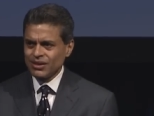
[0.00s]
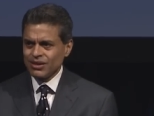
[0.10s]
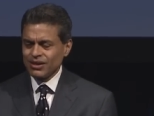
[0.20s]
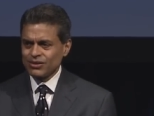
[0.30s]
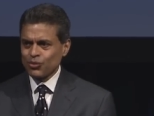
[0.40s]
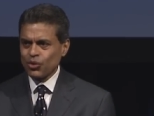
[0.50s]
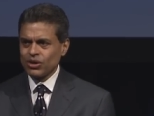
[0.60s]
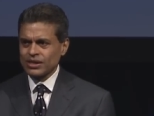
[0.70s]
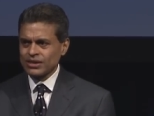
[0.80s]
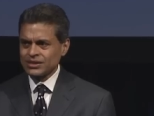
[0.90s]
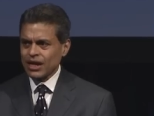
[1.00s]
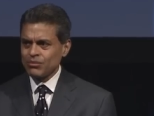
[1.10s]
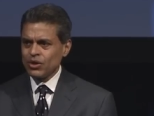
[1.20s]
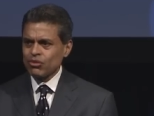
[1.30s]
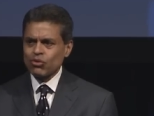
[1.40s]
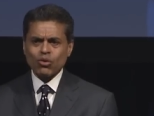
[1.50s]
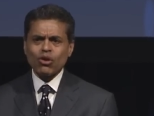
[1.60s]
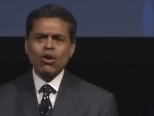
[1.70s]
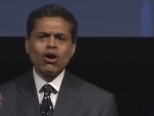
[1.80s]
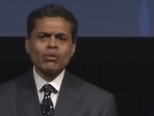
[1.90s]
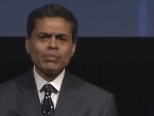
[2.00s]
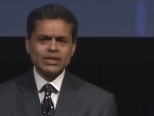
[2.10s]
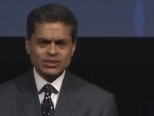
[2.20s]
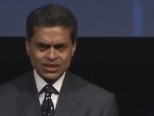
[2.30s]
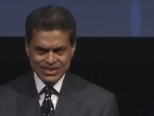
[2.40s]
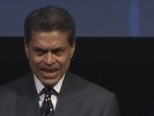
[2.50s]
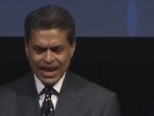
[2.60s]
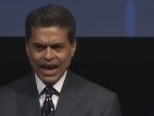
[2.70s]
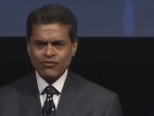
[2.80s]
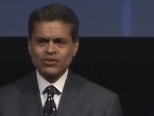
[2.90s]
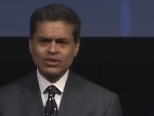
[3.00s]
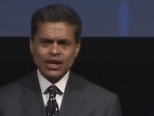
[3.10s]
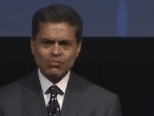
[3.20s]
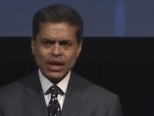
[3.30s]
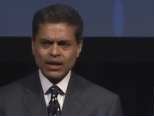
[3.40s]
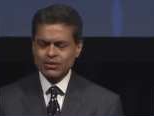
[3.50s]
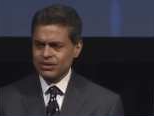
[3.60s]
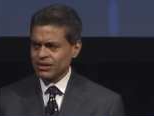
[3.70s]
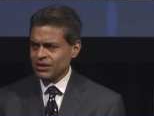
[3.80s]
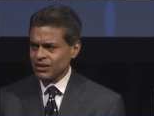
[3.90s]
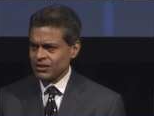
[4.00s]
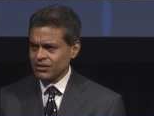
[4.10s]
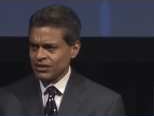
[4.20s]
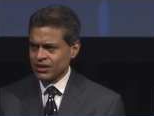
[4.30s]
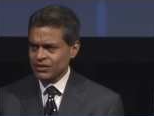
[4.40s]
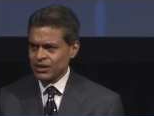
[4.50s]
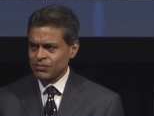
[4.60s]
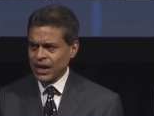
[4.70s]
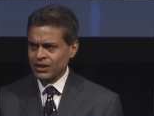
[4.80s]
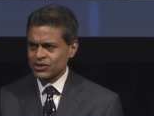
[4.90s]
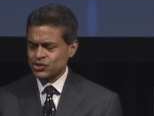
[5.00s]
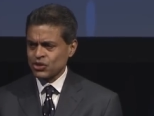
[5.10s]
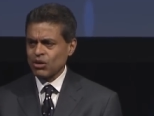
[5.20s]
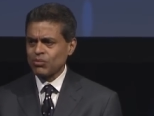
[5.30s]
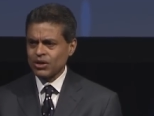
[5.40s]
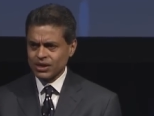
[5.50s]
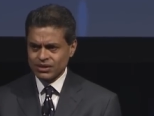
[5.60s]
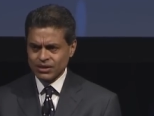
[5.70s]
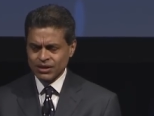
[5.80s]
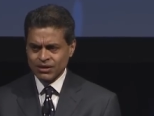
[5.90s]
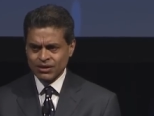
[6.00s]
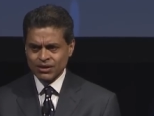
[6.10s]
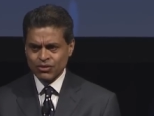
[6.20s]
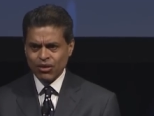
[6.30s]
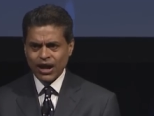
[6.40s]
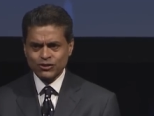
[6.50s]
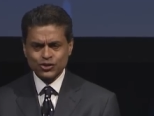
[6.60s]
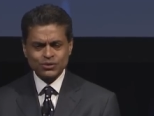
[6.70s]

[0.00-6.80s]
in the world at the time, wrote a long piece the day after that black stock market crash,